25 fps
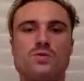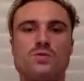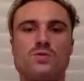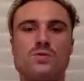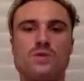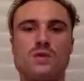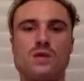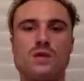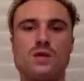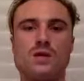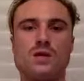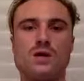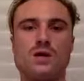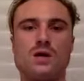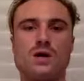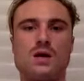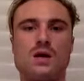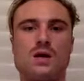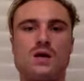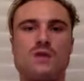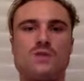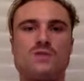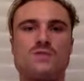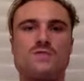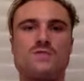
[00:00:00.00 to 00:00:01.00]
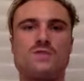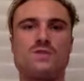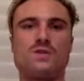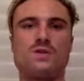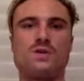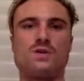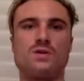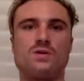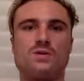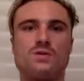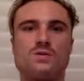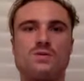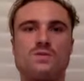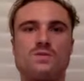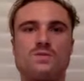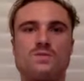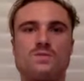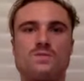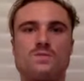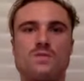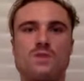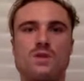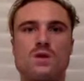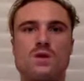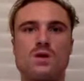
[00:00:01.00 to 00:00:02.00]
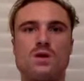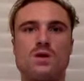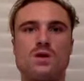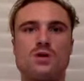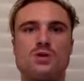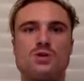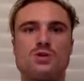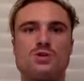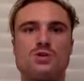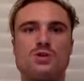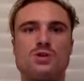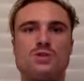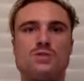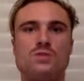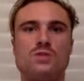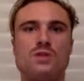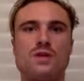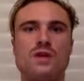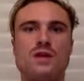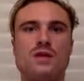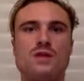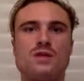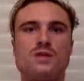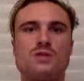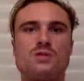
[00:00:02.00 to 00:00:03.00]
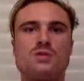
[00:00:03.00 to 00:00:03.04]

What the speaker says: the beer are as follows. Germinating